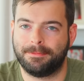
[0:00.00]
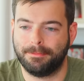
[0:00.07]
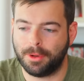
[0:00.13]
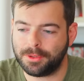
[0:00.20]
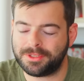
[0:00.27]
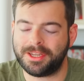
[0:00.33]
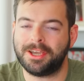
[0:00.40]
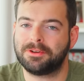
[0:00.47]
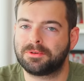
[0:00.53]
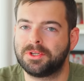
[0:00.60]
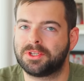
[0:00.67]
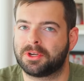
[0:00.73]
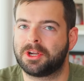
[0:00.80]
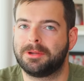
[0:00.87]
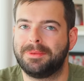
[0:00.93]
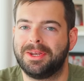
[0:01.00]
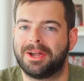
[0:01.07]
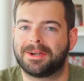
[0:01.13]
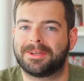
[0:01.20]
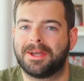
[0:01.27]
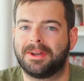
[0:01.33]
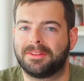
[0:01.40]
Most entries are going to be
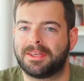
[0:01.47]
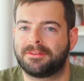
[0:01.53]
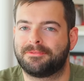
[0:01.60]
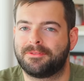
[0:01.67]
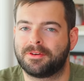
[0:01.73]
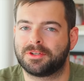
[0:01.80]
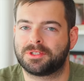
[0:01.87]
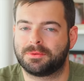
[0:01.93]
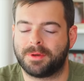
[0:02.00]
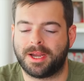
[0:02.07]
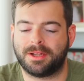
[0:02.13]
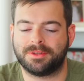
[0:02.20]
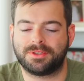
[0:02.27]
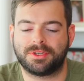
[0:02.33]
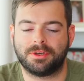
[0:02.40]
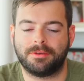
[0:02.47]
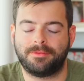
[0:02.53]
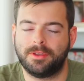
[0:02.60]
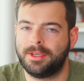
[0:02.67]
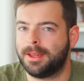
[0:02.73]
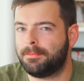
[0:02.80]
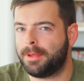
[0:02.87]
knocked out in that first round, so if
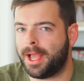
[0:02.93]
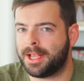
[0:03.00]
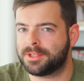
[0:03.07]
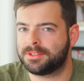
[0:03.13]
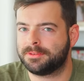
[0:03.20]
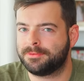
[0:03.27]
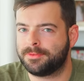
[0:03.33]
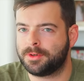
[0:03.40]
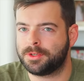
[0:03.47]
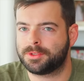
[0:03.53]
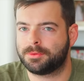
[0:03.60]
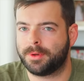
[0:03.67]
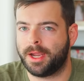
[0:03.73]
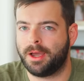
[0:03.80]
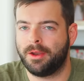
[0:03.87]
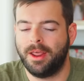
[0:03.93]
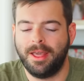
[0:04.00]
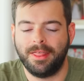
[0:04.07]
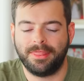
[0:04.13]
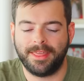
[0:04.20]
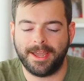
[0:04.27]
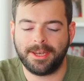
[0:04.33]
you get past the first round,
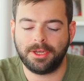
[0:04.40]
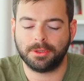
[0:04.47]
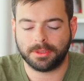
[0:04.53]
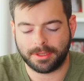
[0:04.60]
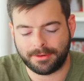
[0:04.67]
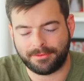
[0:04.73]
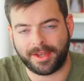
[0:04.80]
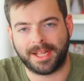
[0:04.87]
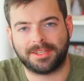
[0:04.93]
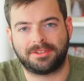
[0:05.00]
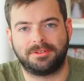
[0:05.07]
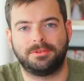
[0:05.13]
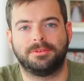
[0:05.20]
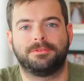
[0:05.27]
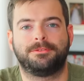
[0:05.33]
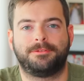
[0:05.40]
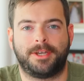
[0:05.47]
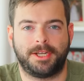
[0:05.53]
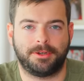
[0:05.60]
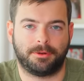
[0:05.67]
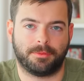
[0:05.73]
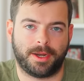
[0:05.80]
then you'll advance to the
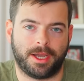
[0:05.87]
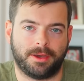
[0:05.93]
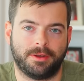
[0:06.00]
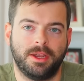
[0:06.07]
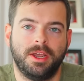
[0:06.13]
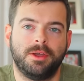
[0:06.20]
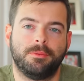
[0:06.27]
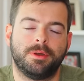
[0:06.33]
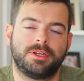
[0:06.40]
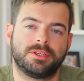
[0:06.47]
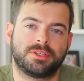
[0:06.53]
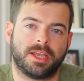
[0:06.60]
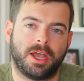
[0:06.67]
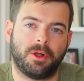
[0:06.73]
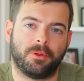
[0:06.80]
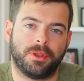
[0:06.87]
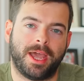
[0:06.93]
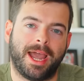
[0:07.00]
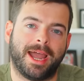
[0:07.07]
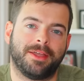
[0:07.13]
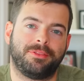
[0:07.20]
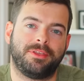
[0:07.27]
final round, which is held
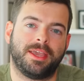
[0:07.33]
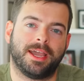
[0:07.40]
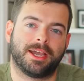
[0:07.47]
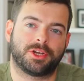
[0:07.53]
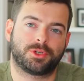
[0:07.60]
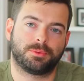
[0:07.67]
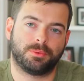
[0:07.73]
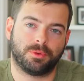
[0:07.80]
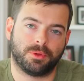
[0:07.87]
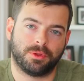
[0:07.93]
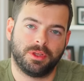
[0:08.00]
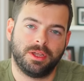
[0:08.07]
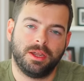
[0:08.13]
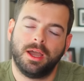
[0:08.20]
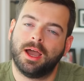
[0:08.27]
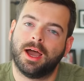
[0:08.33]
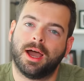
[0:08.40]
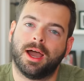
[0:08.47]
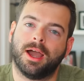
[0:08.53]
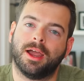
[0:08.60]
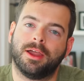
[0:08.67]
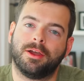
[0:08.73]
at the actual
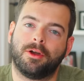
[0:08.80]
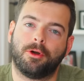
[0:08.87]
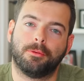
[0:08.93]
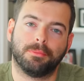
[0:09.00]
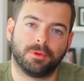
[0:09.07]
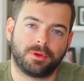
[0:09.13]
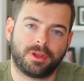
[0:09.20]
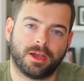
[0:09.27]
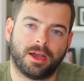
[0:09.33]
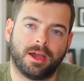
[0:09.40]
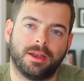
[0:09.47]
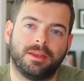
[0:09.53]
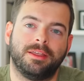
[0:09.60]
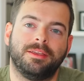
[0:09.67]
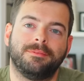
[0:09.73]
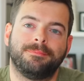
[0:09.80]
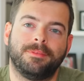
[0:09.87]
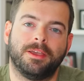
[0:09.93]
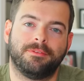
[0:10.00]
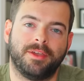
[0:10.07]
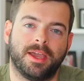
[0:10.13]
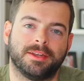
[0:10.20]
uh, Homebrew Con
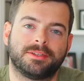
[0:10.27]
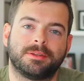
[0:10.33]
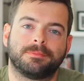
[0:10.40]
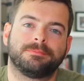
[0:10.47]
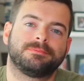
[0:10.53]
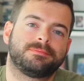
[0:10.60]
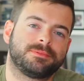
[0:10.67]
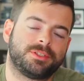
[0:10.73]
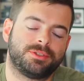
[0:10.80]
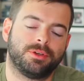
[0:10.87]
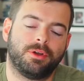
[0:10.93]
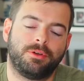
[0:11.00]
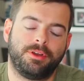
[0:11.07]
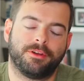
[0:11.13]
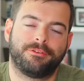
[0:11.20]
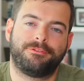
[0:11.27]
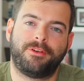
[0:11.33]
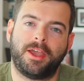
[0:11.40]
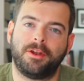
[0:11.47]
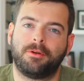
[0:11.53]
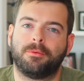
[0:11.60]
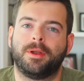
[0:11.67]
event. So your
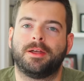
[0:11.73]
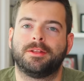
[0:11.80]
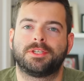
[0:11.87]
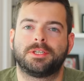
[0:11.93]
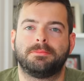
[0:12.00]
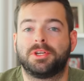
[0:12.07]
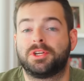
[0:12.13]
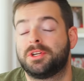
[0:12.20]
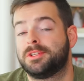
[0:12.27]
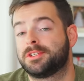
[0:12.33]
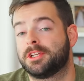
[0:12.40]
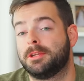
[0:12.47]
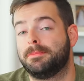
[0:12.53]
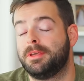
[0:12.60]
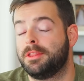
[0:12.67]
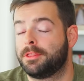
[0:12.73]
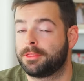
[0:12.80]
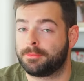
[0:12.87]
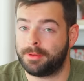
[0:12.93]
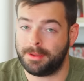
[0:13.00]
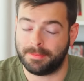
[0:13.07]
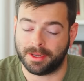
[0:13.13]
final round submission is going to be
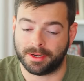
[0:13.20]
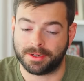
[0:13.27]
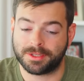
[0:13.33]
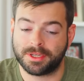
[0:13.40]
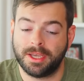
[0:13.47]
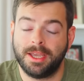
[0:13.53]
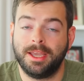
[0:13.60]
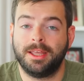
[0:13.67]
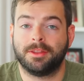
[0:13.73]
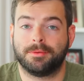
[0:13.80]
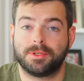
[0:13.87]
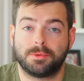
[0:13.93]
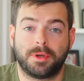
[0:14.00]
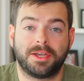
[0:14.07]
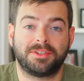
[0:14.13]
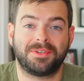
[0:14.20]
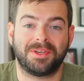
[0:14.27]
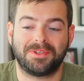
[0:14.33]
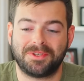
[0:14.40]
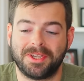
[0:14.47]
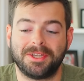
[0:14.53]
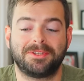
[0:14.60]
three beers. The reason why I say
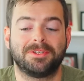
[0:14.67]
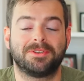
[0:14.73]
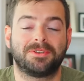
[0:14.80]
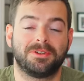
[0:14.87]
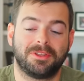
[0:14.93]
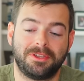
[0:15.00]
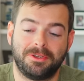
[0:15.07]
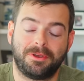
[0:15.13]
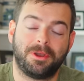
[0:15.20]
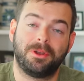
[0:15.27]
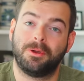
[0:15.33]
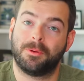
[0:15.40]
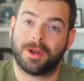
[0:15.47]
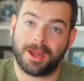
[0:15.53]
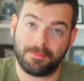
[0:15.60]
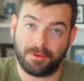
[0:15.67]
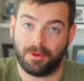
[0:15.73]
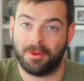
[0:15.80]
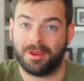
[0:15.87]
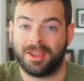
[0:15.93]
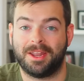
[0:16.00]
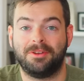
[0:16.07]
six is so that you can do what I'm
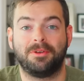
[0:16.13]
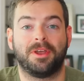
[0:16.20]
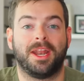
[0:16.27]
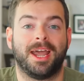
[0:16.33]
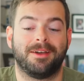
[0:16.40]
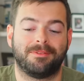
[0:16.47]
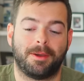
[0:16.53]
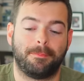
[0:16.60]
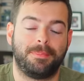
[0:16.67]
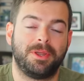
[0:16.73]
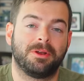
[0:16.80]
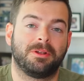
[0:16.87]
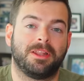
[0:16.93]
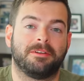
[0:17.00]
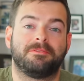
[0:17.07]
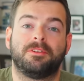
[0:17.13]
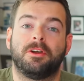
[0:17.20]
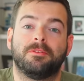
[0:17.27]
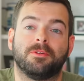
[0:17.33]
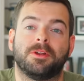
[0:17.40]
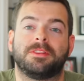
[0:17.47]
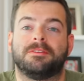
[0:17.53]
doing and you can have a beer left
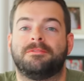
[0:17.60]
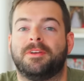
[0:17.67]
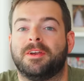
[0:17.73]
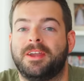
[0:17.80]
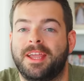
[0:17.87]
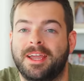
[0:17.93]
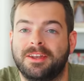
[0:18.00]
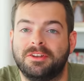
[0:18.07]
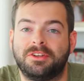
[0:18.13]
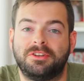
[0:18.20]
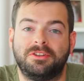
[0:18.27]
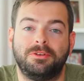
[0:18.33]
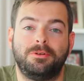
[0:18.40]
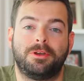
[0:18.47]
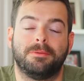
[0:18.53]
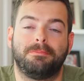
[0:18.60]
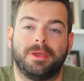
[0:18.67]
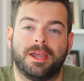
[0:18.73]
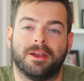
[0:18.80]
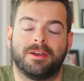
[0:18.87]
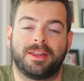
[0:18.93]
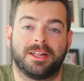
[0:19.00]
over at the very end to
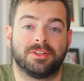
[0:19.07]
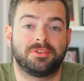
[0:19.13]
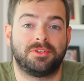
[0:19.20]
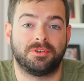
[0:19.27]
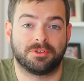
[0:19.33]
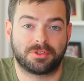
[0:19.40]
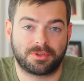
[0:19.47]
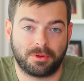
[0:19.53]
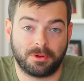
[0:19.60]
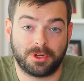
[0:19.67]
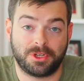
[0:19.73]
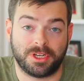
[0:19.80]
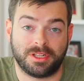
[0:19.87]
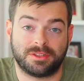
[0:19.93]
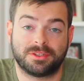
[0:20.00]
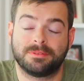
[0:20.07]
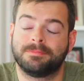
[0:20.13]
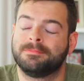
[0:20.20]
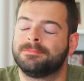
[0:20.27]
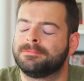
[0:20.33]
compare against your score sheets.